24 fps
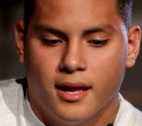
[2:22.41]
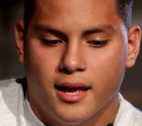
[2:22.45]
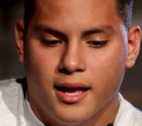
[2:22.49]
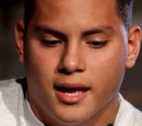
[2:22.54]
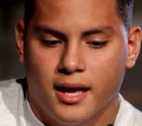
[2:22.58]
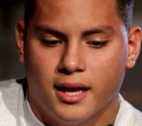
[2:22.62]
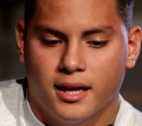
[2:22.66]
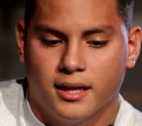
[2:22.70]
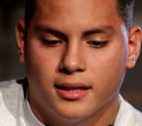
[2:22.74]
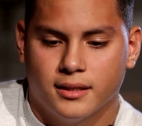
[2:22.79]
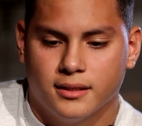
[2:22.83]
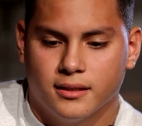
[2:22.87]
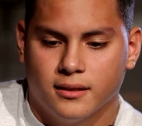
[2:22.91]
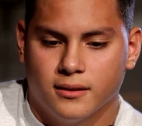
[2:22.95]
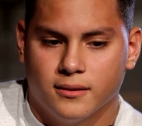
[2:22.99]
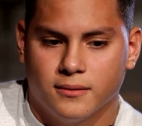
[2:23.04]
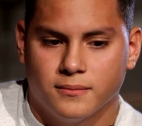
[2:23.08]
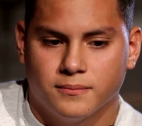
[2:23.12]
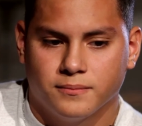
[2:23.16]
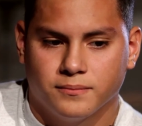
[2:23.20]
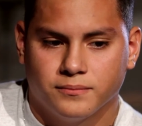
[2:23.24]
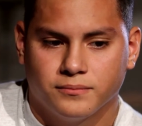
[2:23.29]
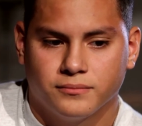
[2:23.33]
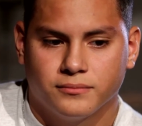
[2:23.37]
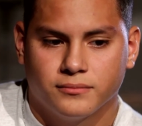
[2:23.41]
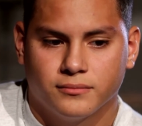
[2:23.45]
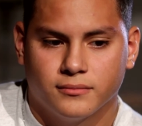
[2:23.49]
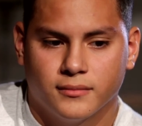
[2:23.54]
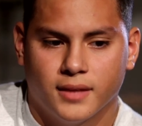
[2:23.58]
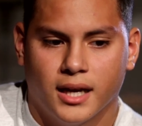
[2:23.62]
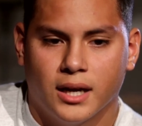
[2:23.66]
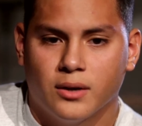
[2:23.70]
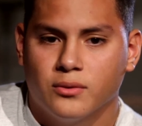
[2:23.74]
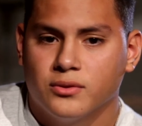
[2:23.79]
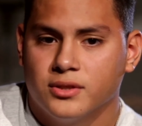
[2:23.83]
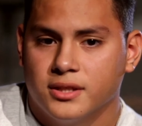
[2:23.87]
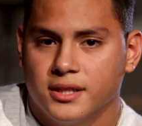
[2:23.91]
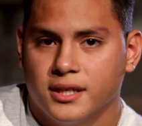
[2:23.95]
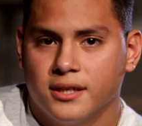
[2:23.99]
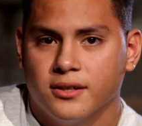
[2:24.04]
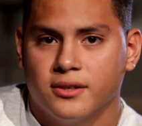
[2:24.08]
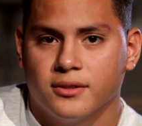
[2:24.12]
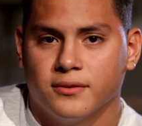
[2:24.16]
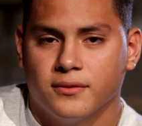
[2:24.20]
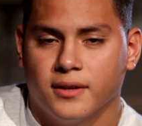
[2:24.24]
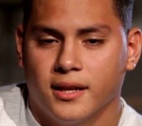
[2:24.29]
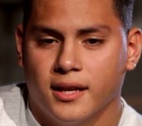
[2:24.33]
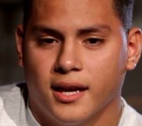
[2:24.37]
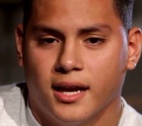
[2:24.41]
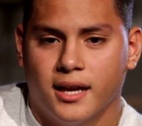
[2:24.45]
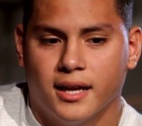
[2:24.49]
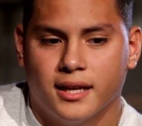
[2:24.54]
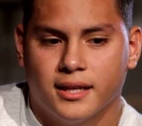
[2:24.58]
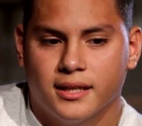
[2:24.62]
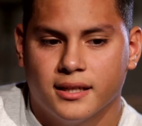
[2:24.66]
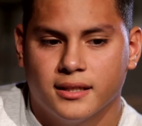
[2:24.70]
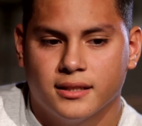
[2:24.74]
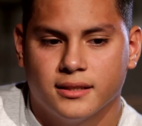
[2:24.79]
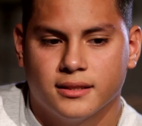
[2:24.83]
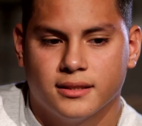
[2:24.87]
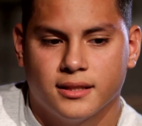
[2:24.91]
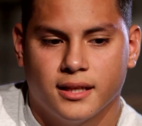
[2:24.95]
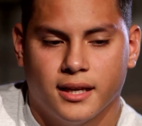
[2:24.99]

And I was there and I didn't,